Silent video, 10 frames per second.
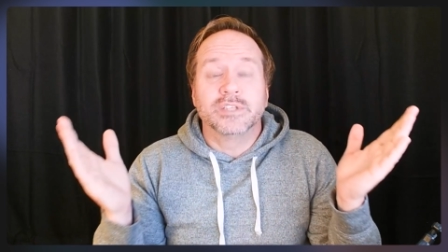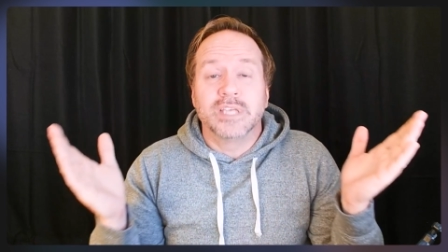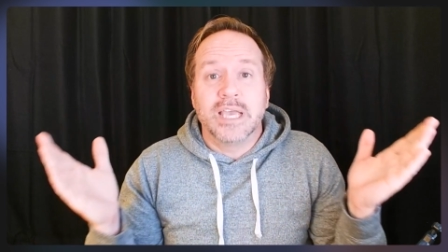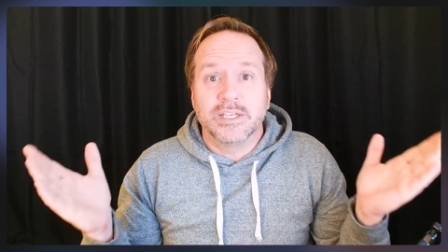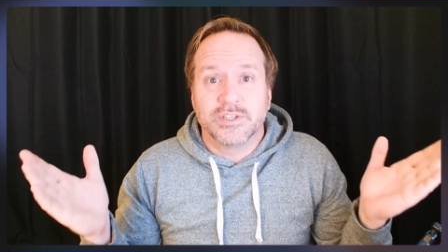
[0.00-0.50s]

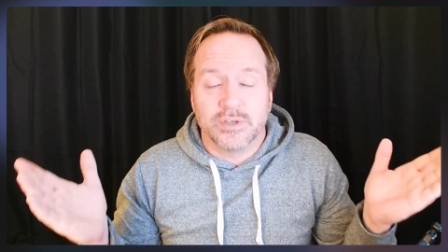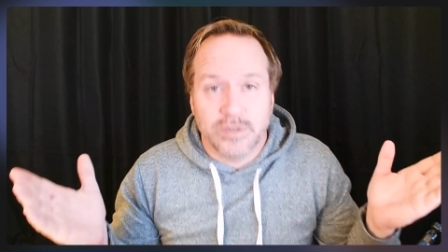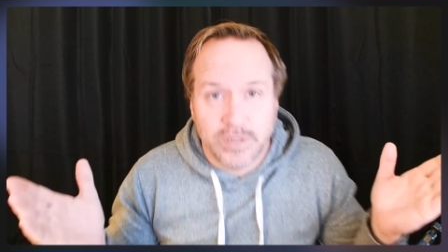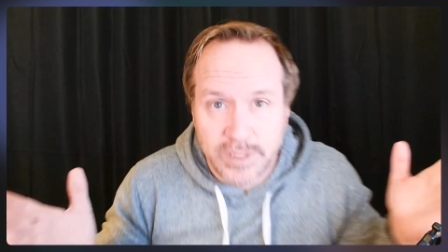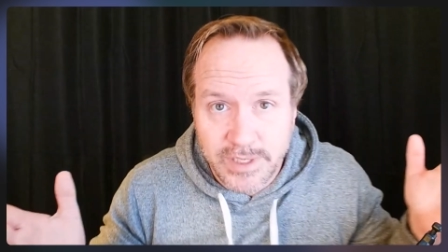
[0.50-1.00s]
Here's the
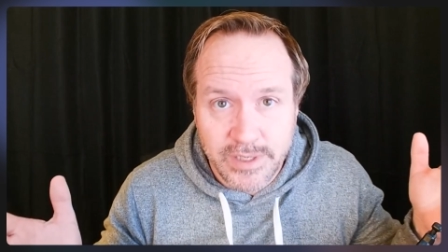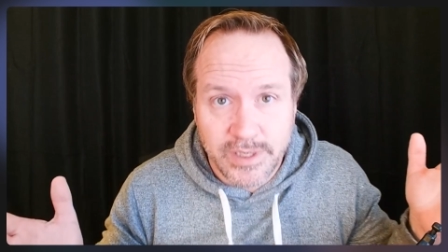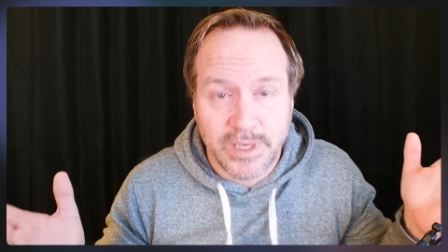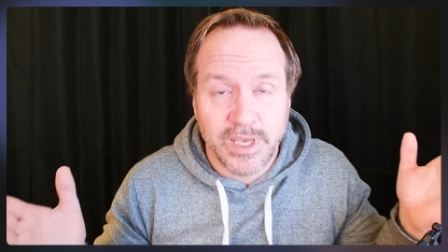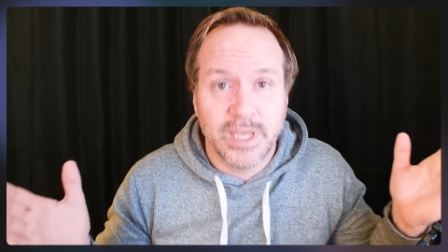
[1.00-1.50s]
answer
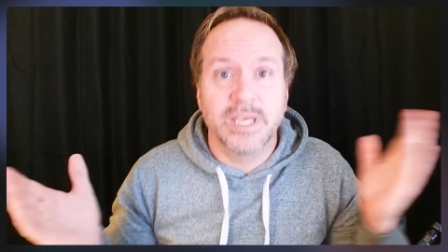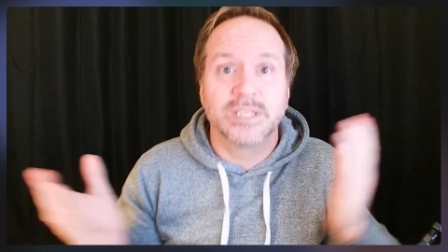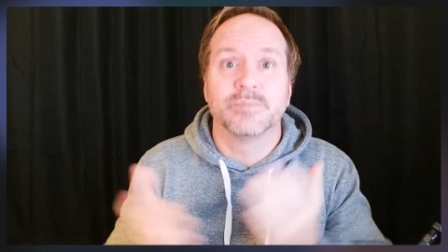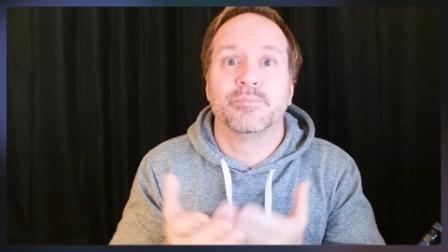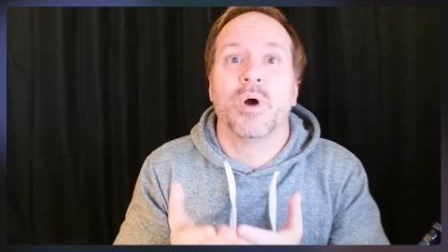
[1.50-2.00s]
it
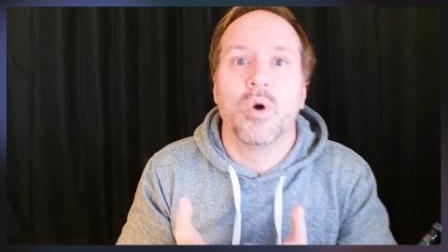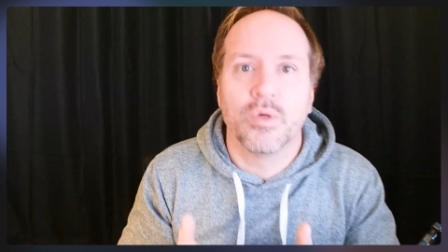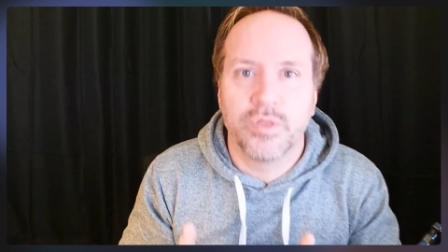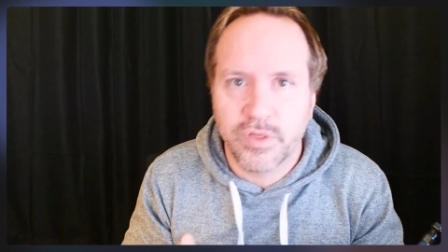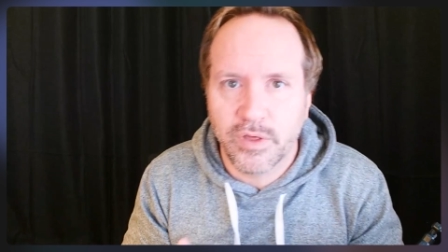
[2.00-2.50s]
is
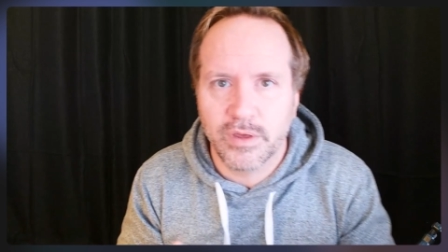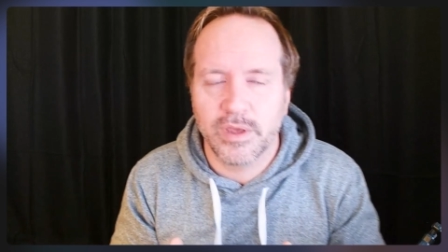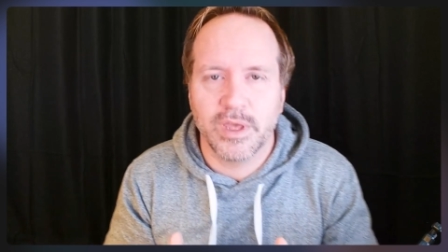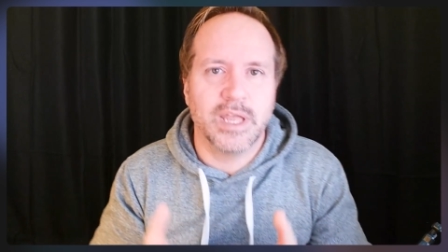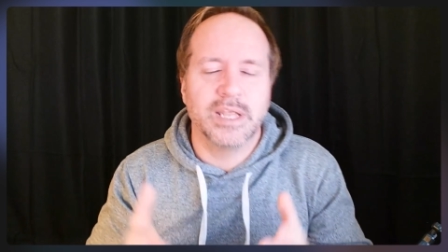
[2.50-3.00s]
both.
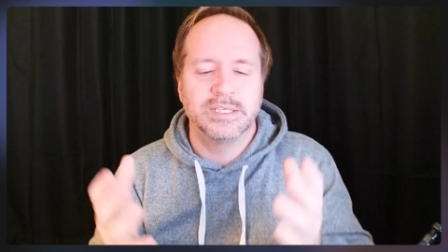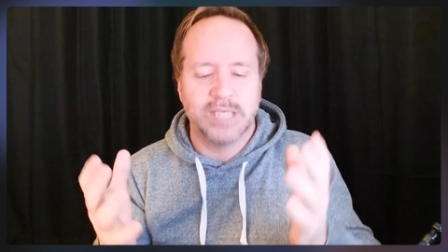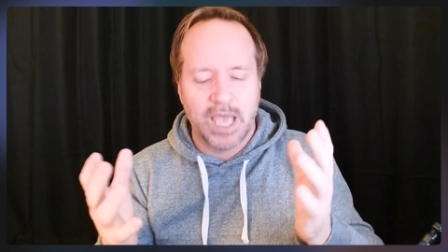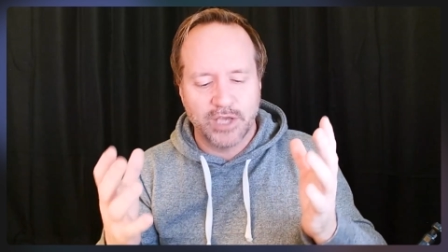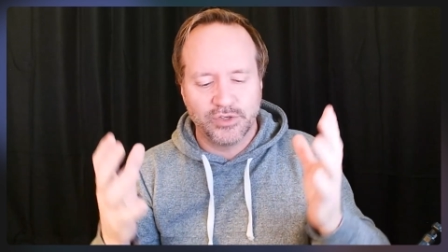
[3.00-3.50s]
It
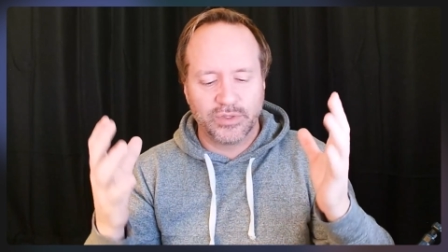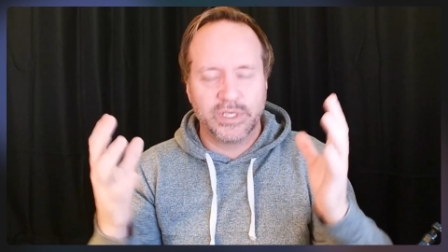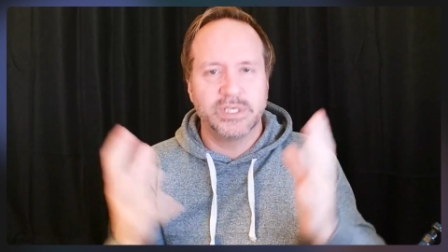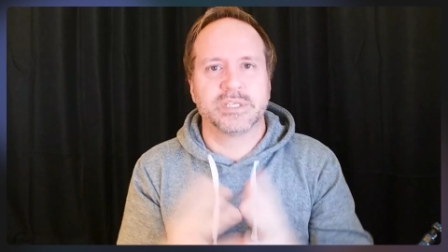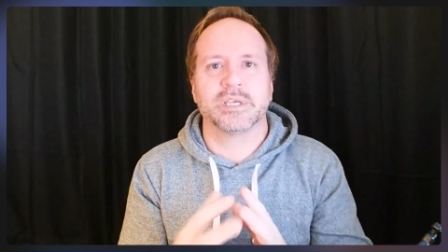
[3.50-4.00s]
is
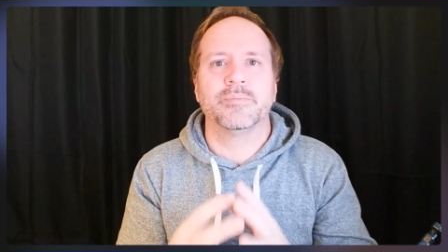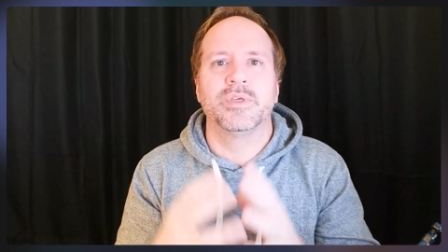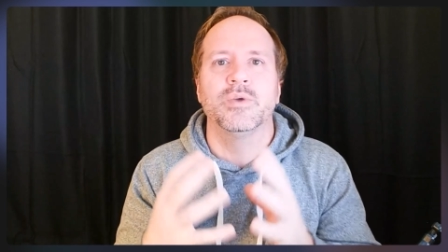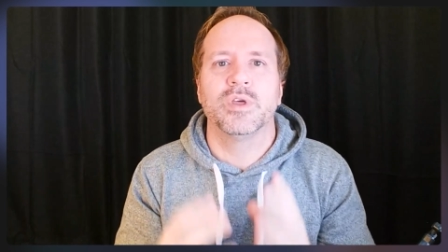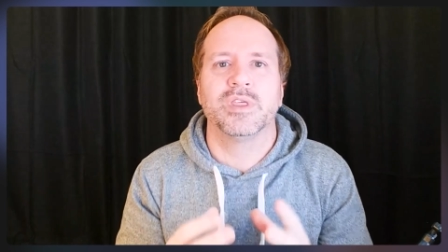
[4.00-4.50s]
actually
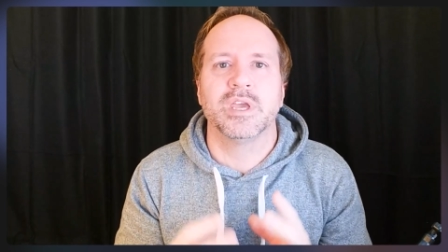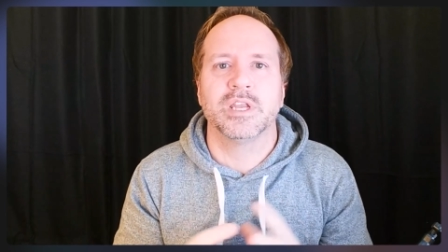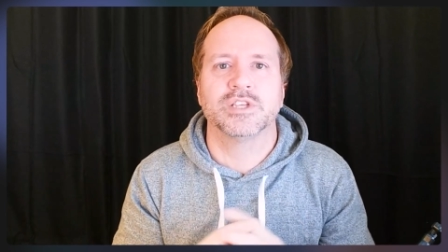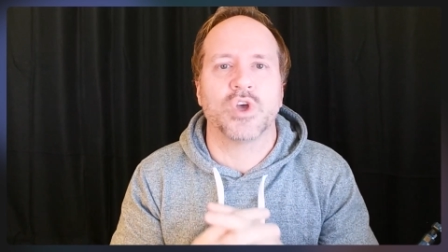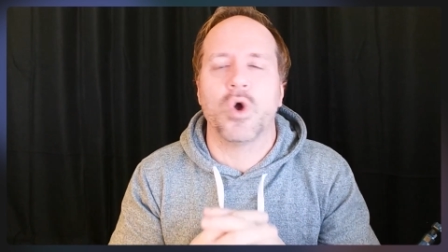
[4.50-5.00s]
something
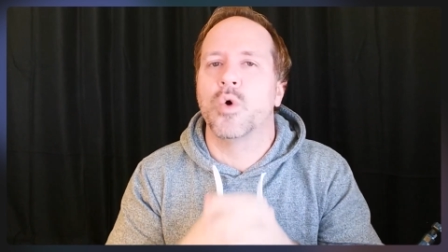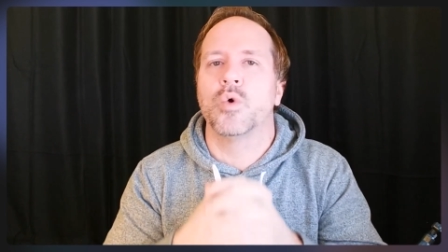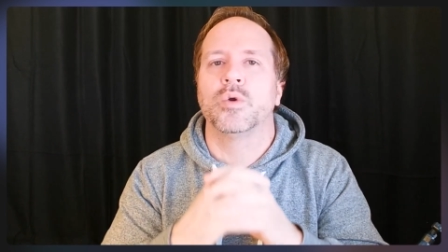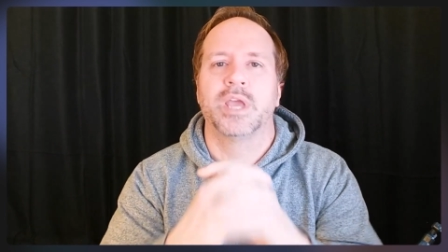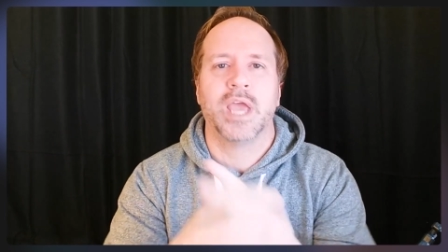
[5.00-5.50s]
within its
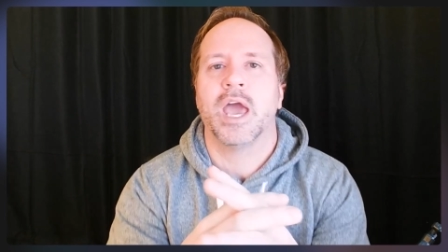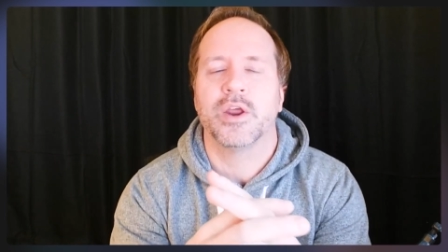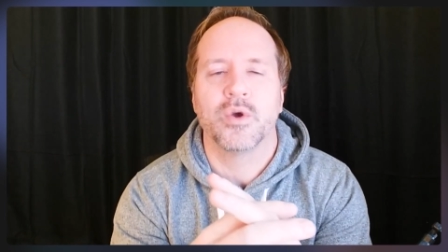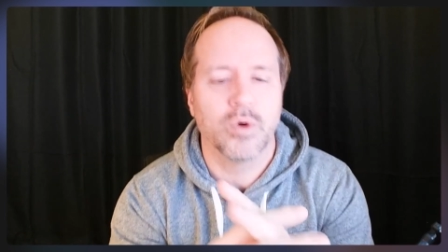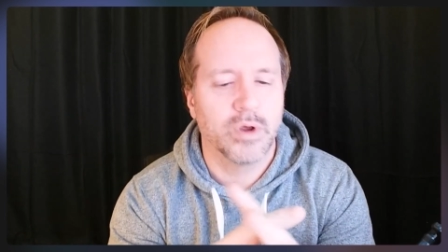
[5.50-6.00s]
own
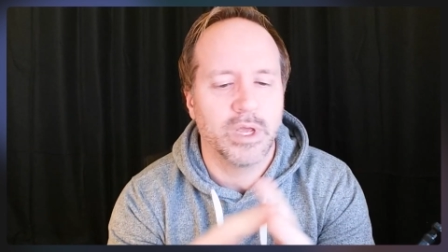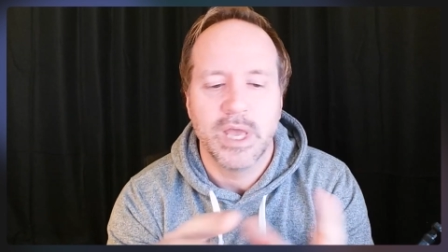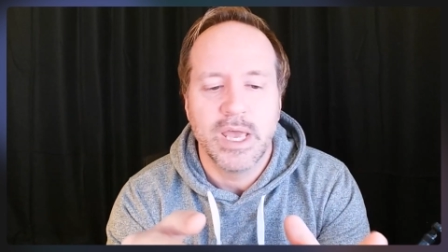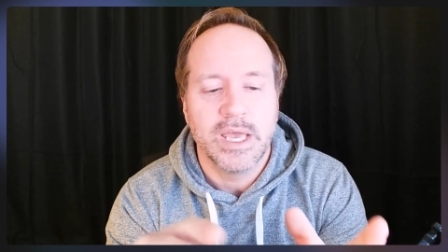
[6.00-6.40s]
category.